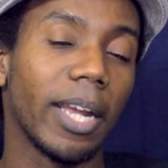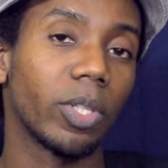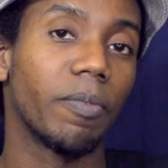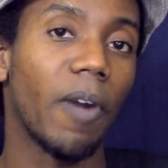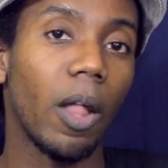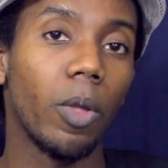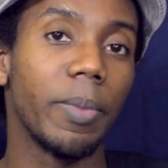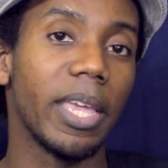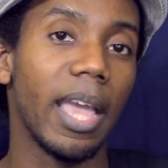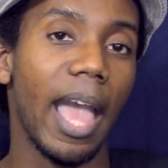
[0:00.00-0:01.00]
actually follow
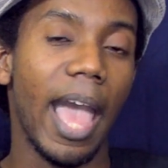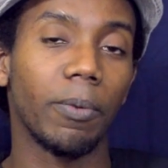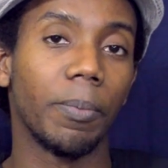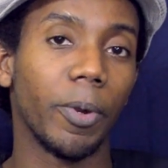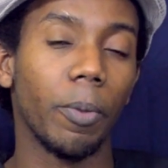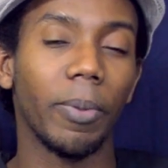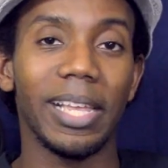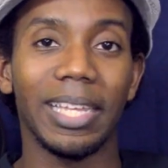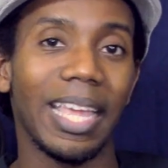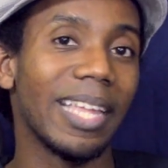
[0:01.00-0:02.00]
me at Roberto
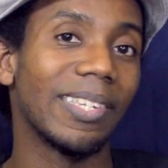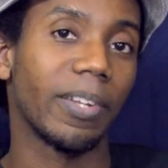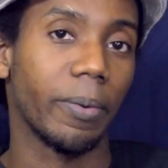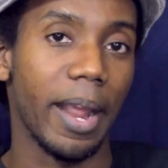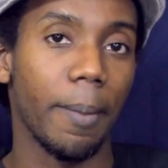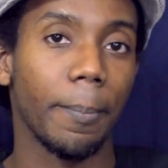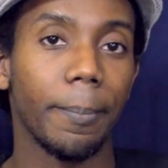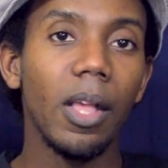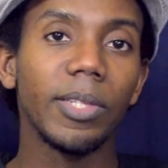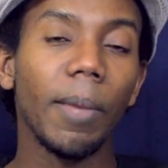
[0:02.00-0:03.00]
Blake on Instagram.
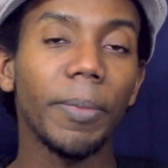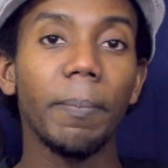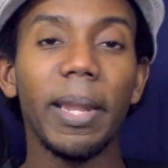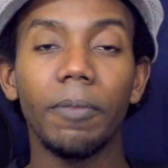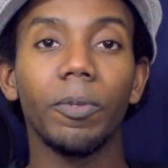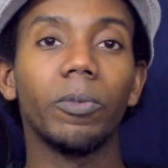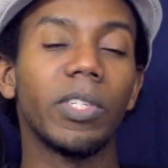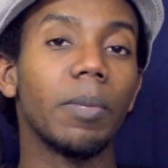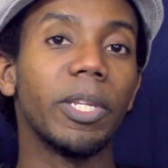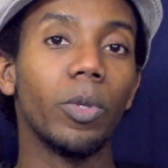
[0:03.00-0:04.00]
Something many of you have
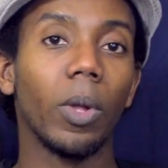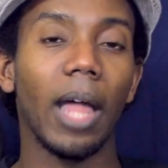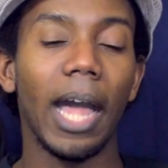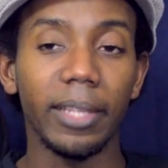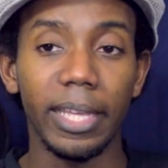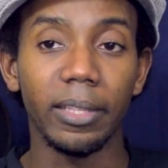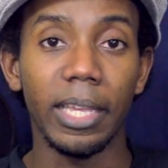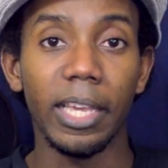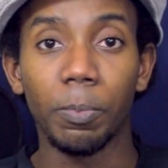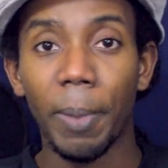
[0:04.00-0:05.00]
seen me do a lot
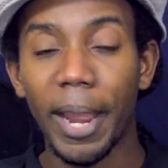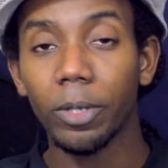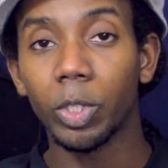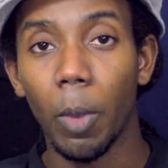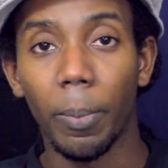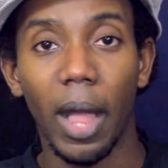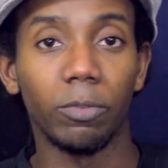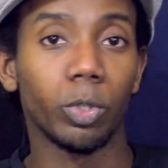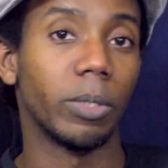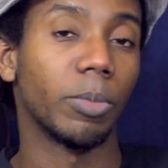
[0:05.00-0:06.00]
lately is Periscope
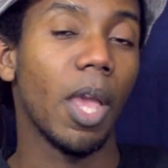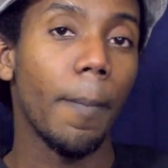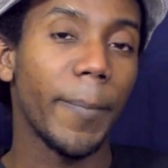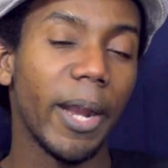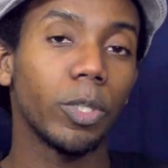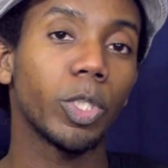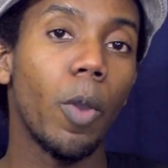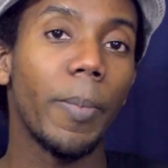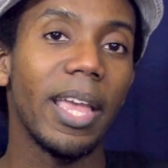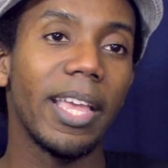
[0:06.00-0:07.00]
live streams.
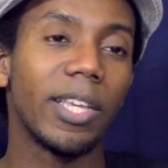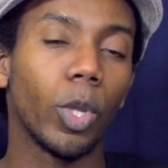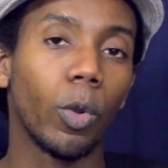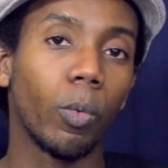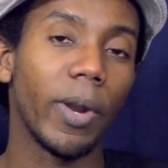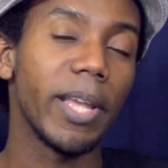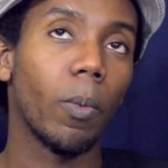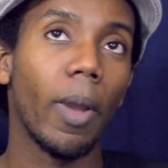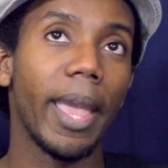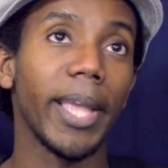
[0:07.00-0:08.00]
Periscope is a
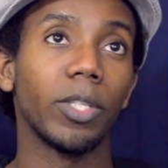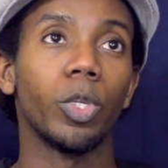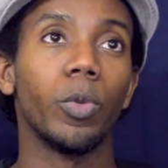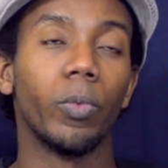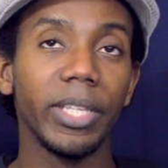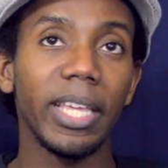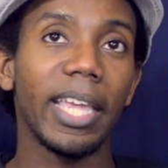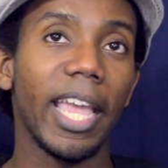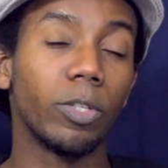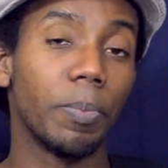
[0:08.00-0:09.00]
great way to really
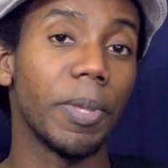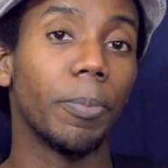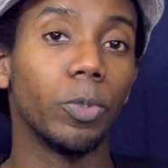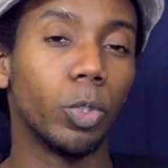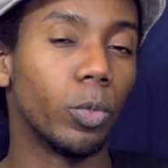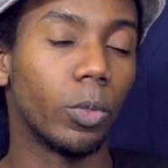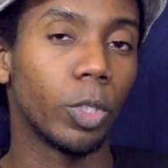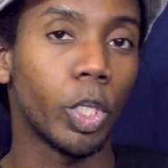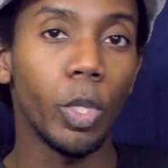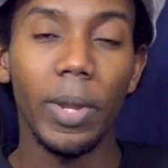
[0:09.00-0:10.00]
engage with people, do
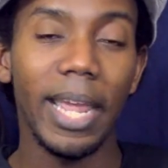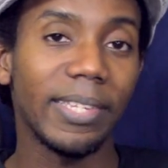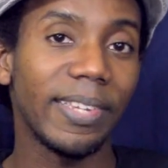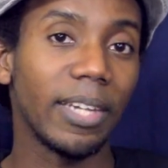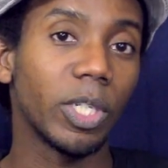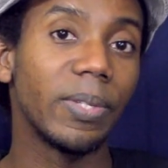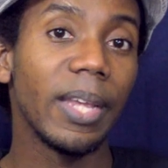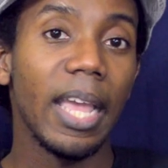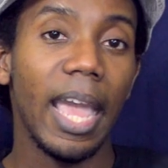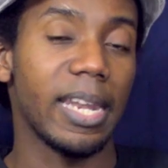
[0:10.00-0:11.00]
Q&A
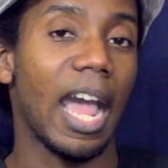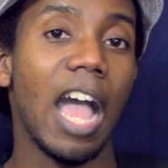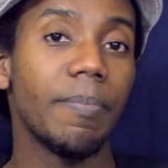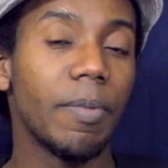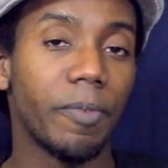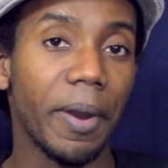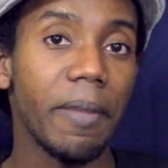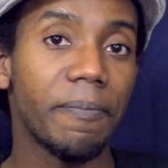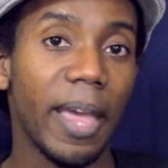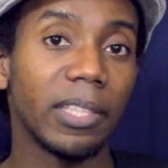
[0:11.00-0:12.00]
sessions, and I've been
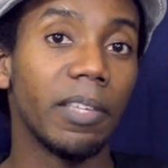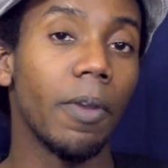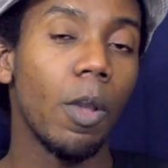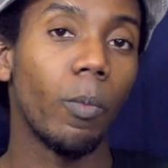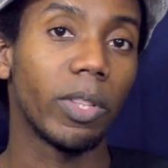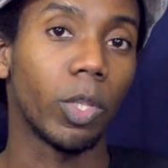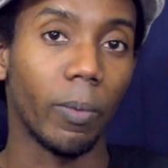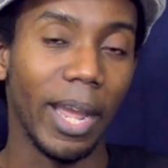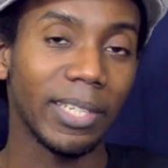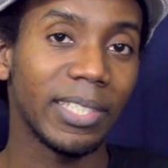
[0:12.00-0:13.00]
very effective with
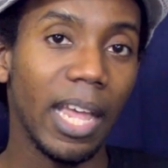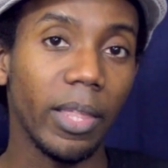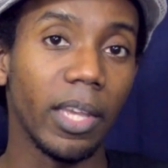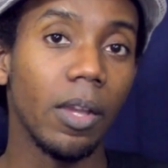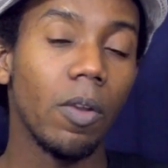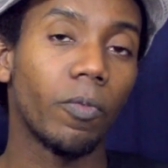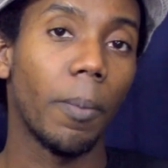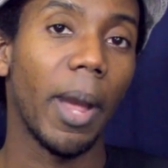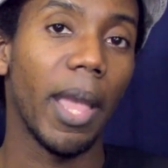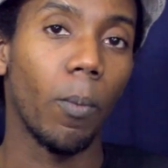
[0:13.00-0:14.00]
direct selling
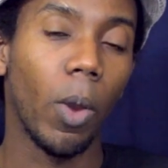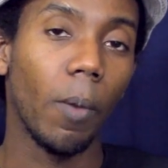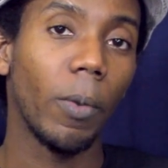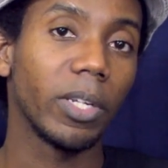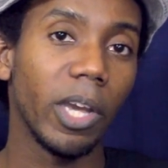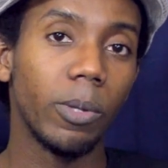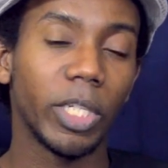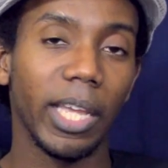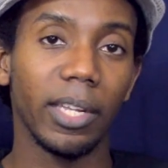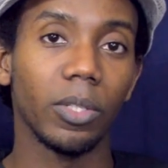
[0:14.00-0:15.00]
for my one-on-one
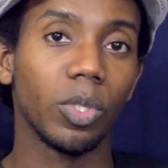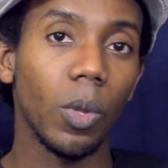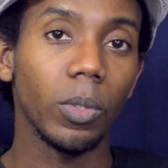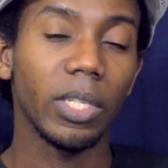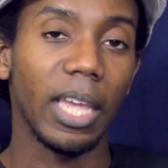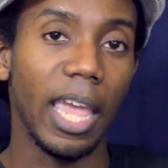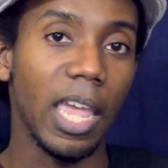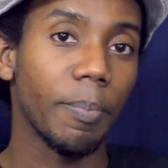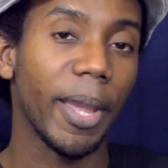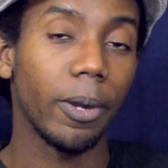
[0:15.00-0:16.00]
coaching and consulting
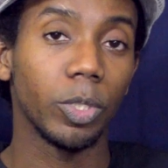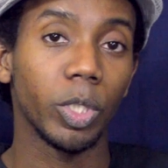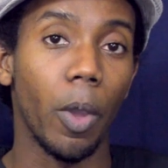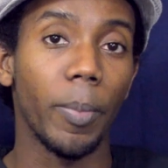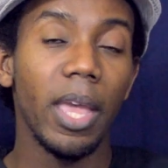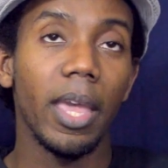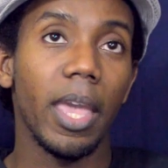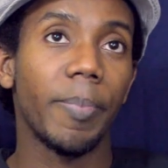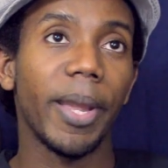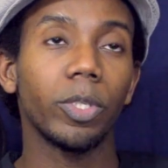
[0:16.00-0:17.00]
in Periscope.
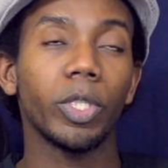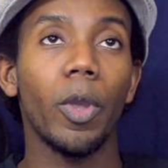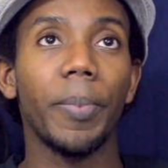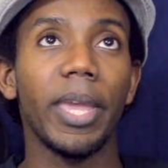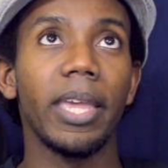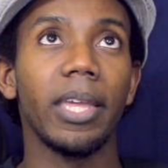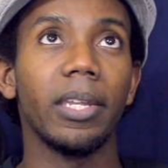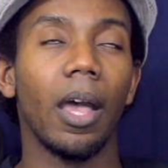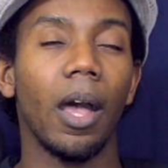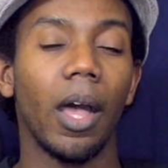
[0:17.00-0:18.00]
In Periscope,
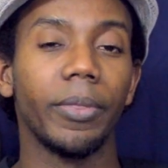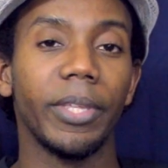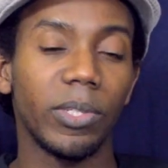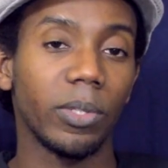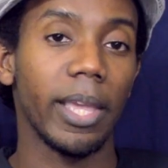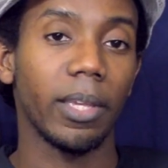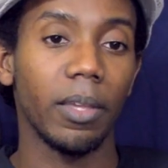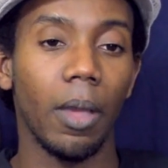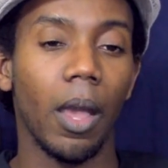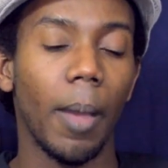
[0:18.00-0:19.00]
in uh, this like
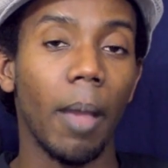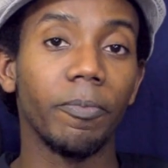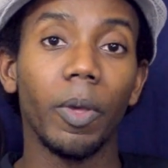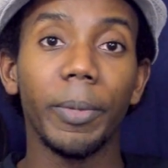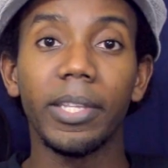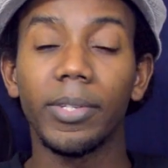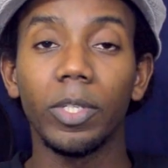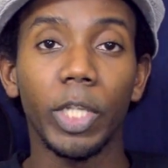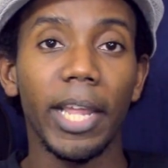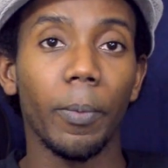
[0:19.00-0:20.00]
uh, I'm filming this
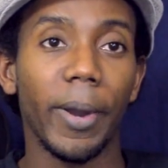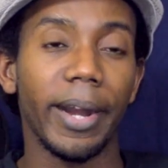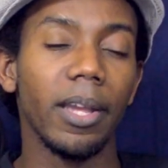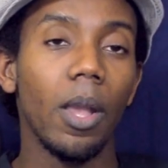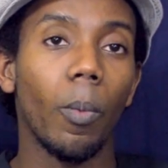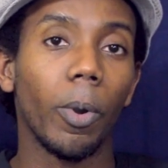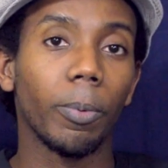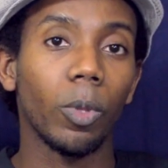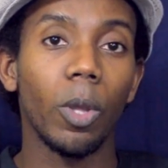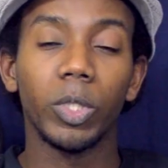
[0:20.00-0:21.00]
in January, we're
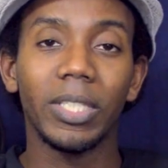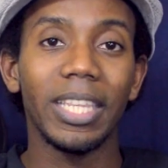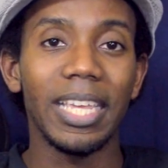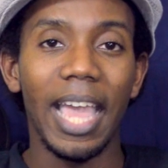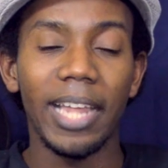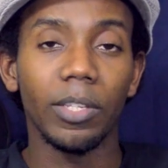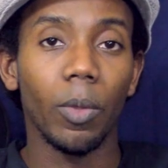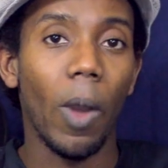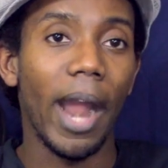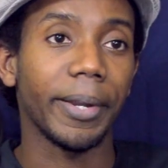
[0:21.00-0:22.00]
close to the end of
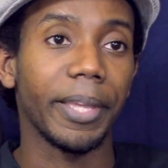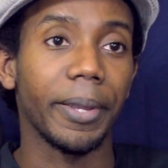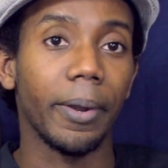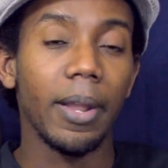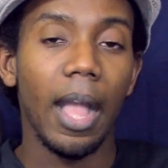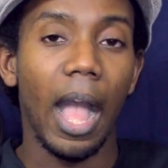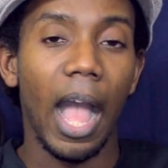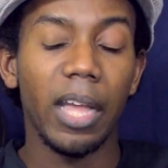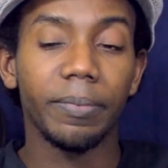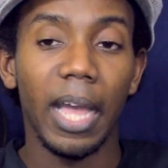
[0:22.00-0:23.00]
the wire here.
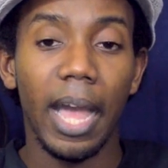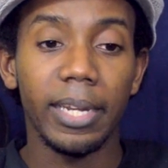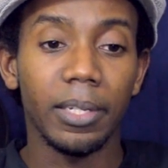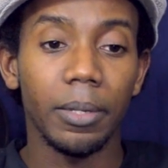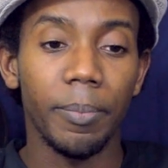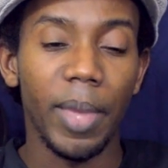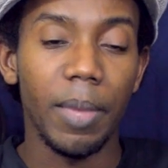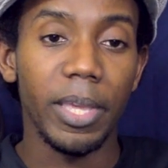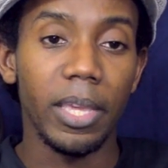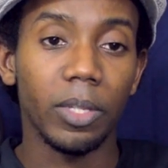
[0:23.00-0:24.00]
I've gotten
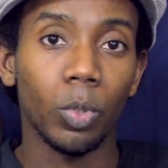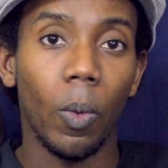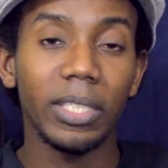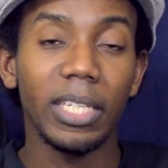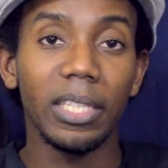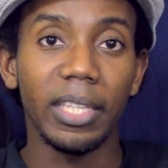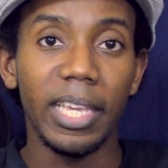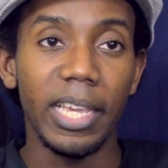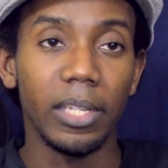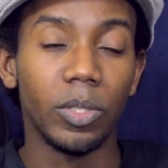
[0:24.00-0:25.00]
maybe 20
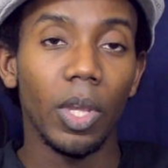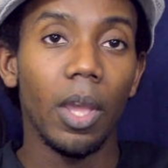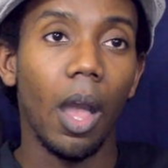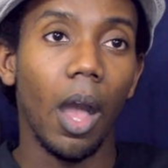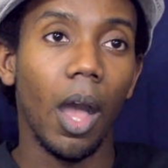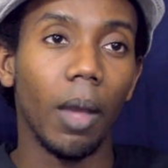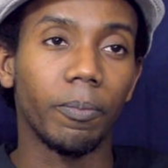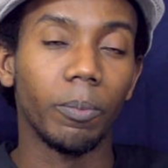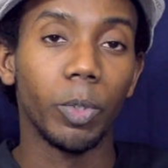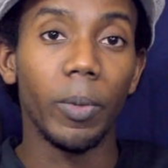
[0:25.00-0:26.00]
leads uh,
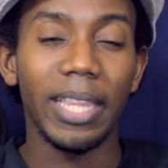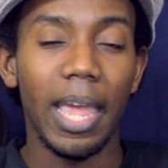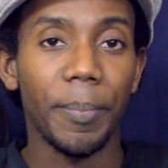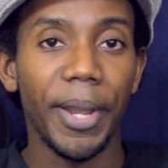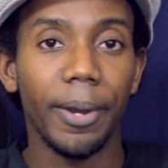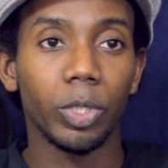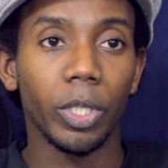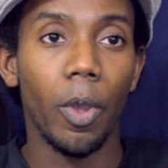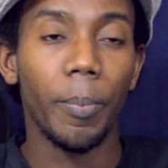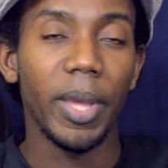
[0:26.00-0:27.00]
from doing that in
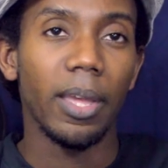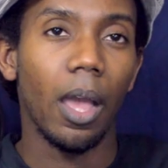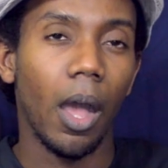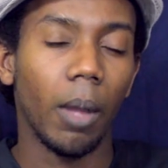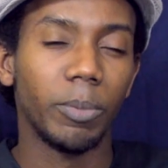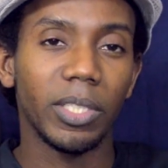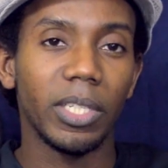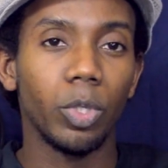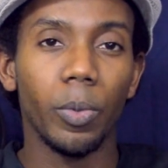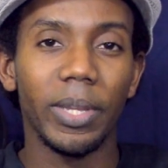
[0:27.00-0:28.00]
Periscope uh,
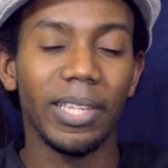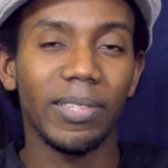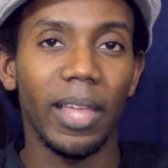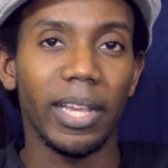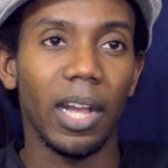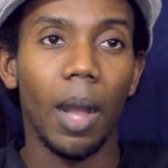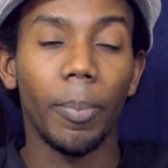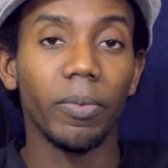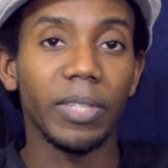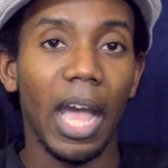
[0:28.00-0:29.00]
just in doing this like a
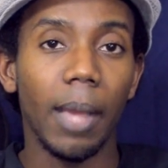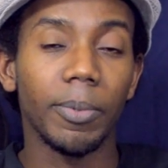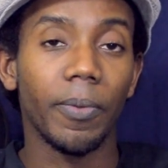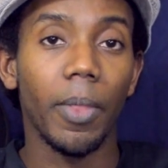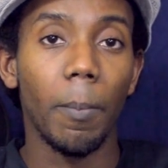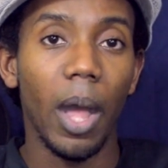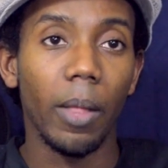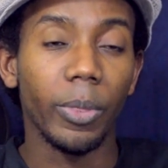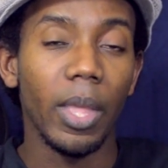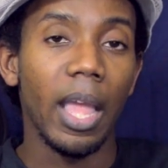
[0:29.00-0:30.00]
couple of times for the
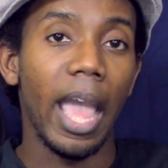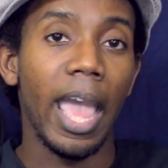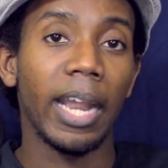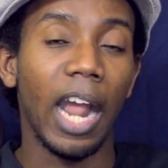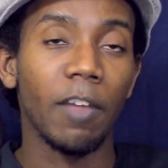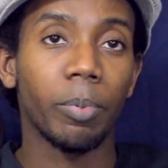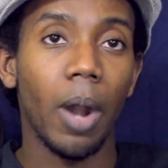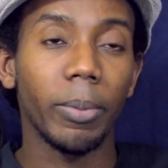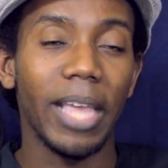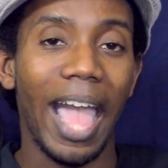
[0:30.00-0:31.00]
month, and I've
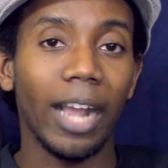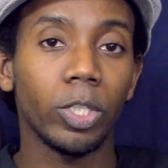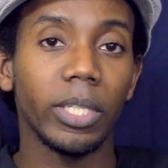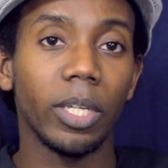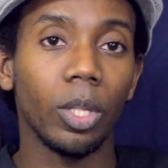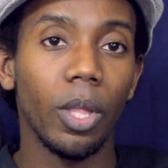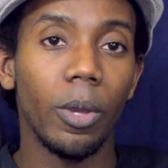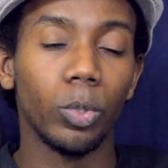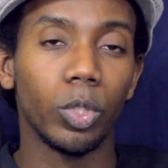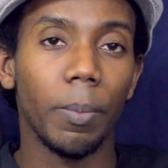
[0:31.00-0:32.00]
probably actually
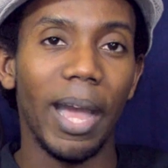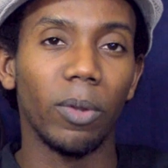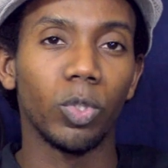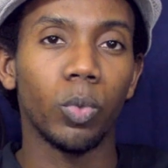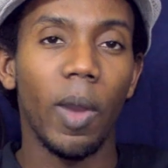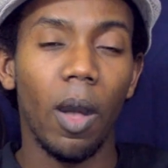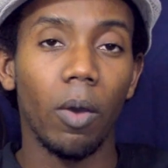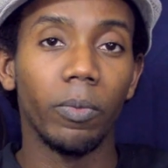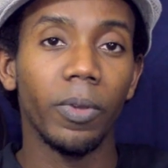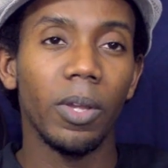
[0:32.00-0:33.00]
closed about
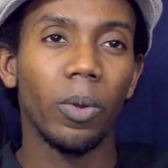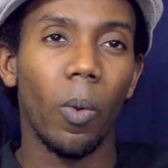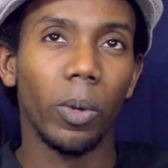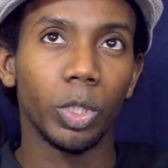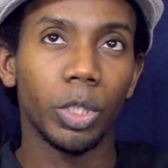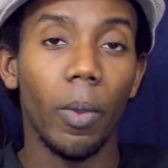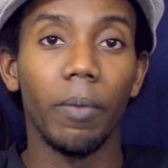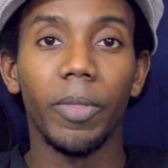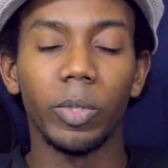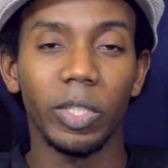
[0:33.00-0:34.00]
12 or so
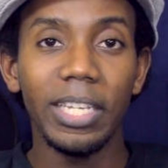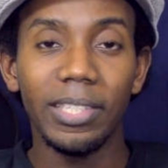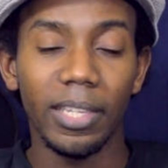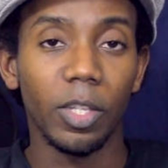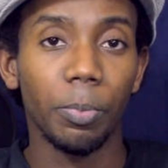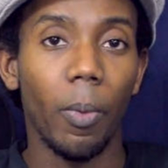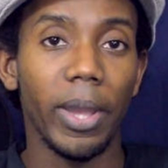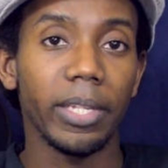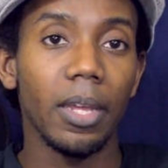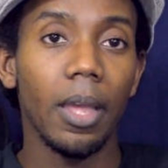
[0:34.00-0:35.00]
of those leads at this point